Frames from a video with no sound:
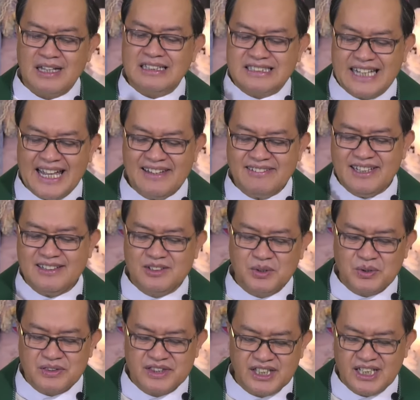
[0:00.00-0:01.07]
tended
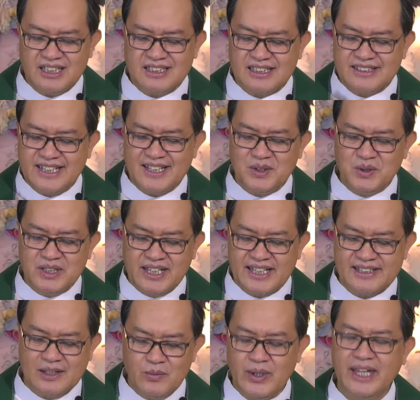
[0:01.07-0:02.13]
to think that they could
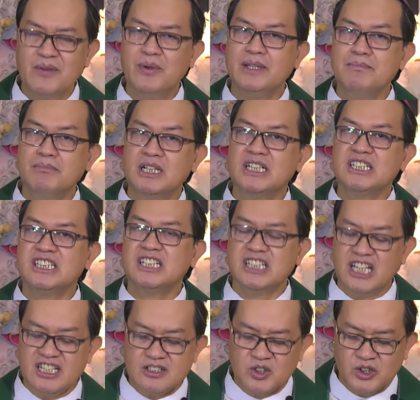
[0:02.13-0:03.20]
get away with murder
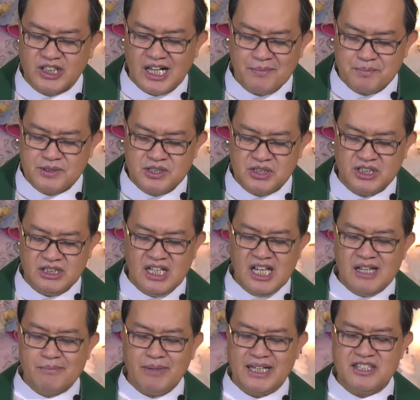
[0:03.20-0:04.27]
and corruption
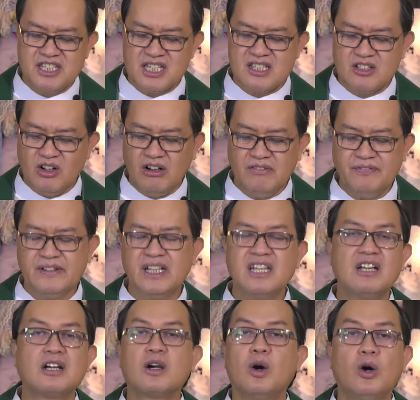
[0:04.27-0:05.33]
by just offering
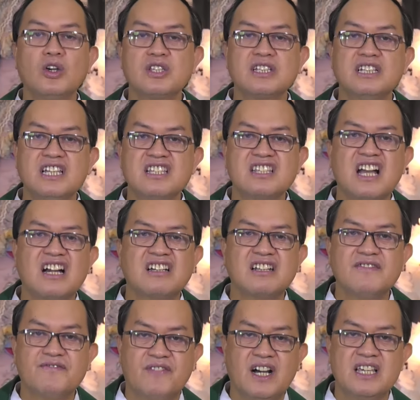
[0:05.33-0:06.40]
costly
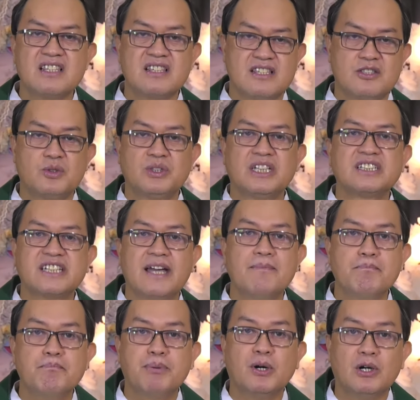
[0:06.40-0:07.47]
sacrifices to the
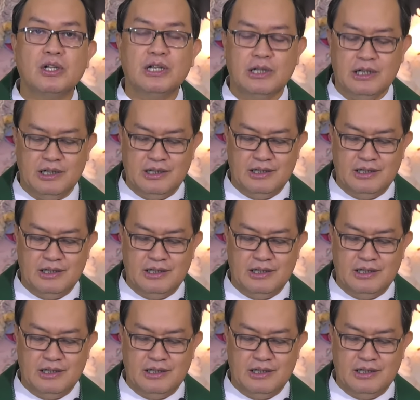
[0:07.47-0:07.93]
temple.